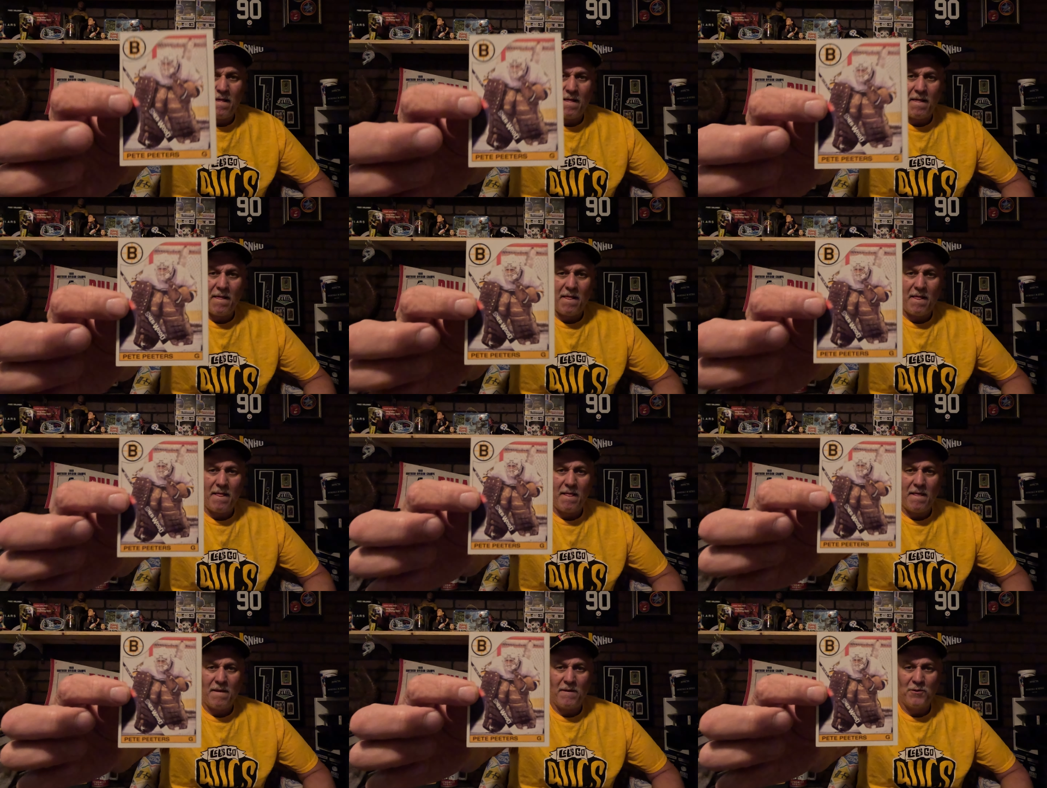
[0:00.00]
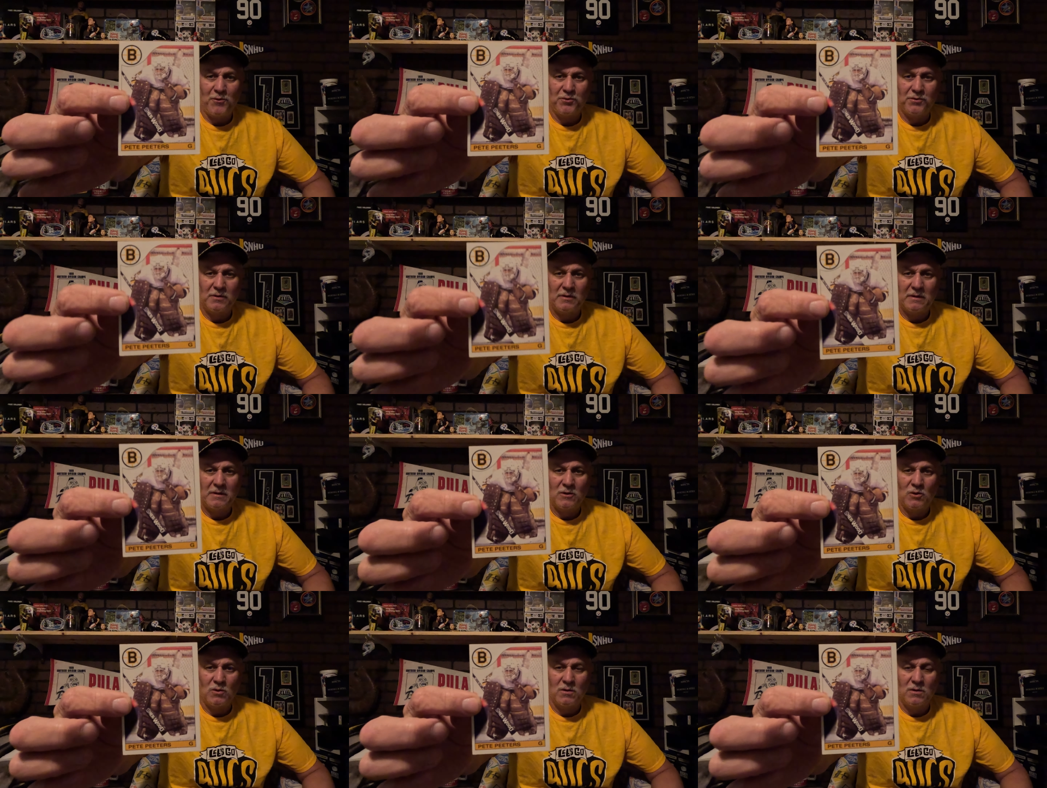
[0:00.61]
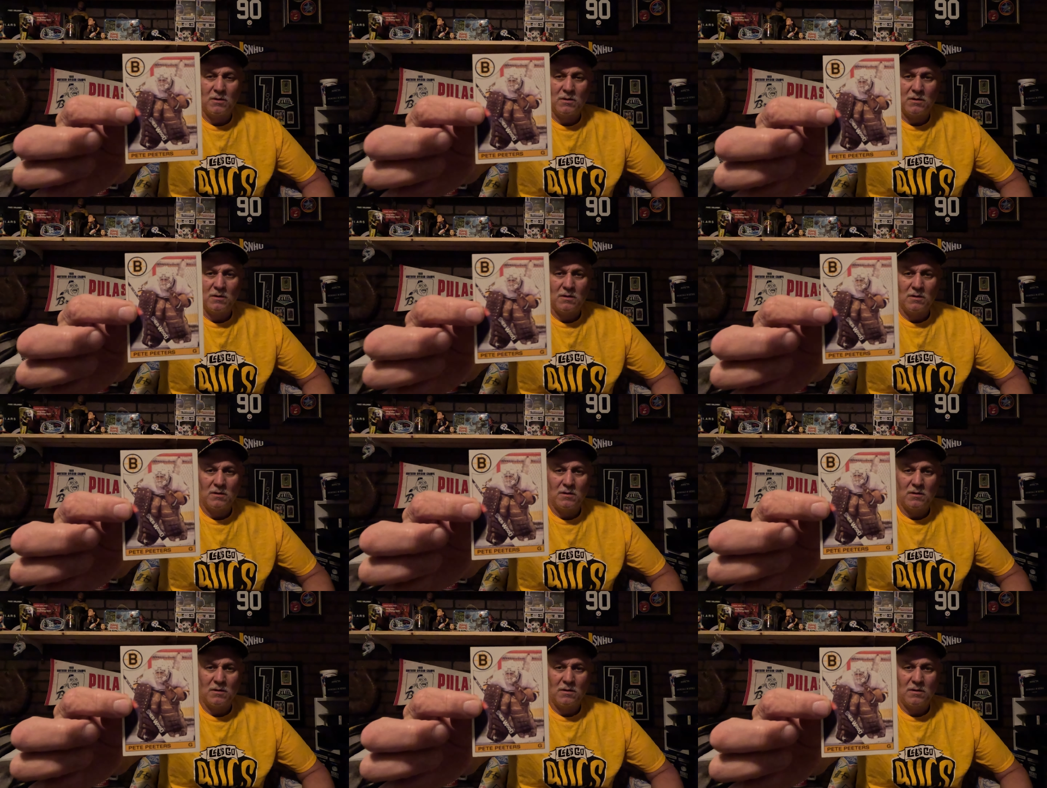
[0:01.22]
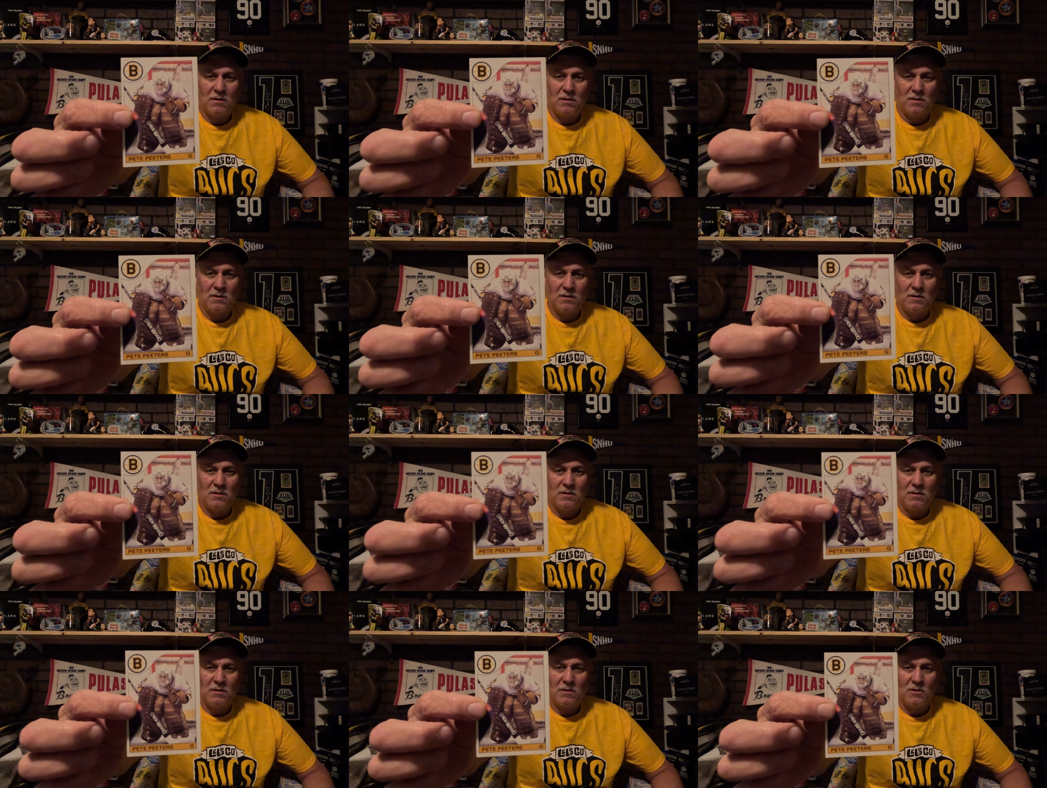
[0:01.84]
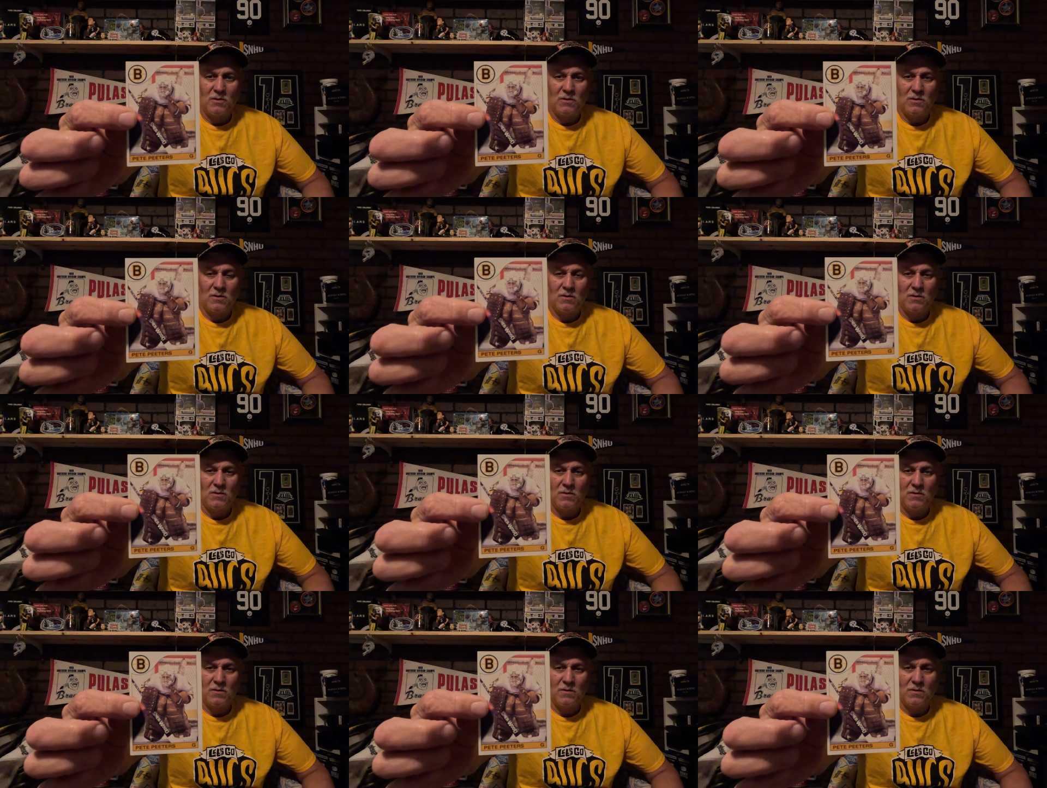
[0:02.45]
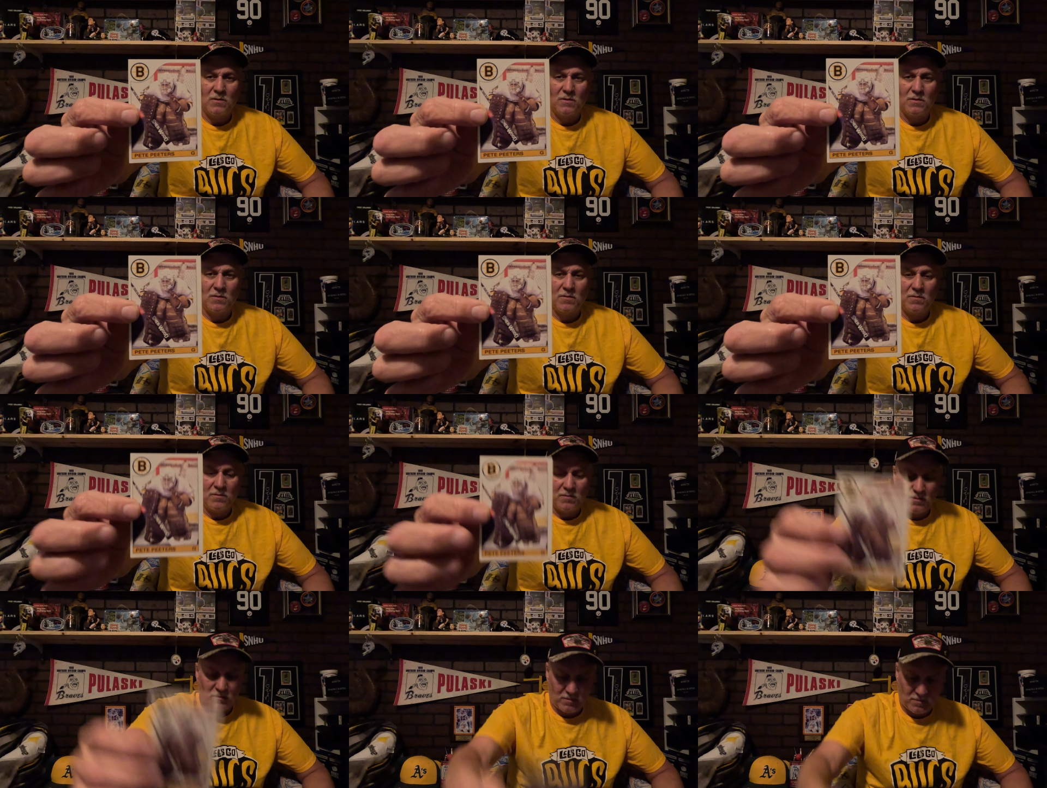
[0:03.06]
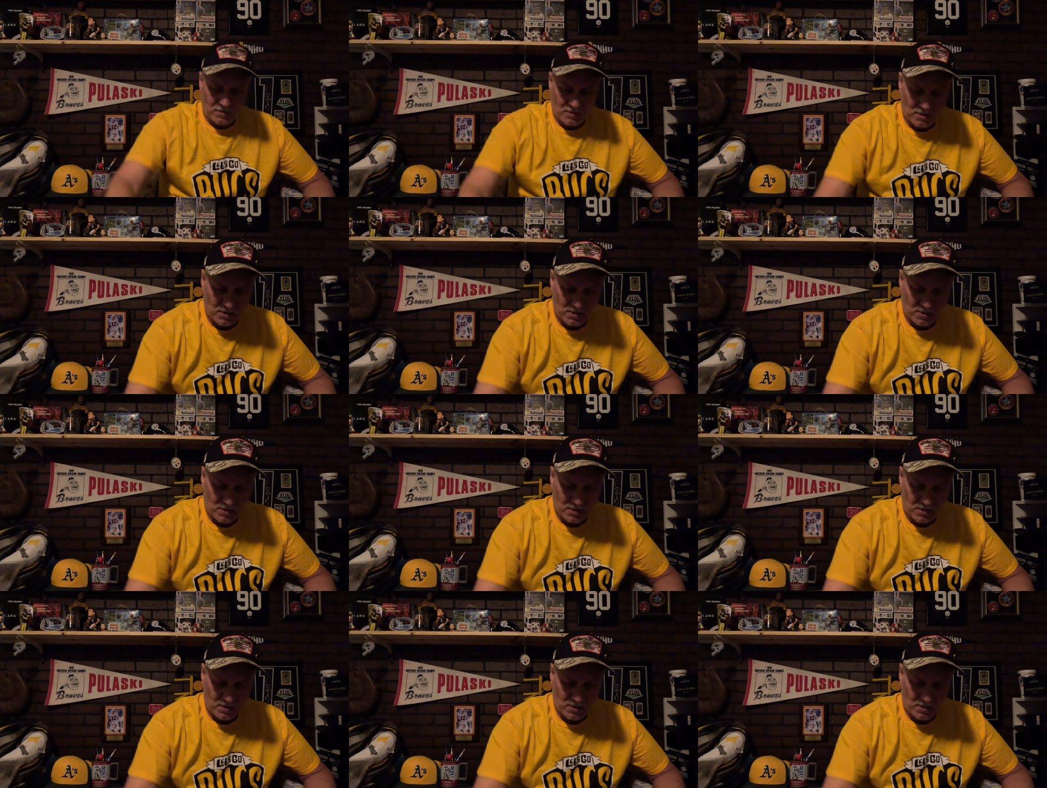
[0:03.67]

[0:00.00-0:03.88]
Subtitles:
Nobody speaks.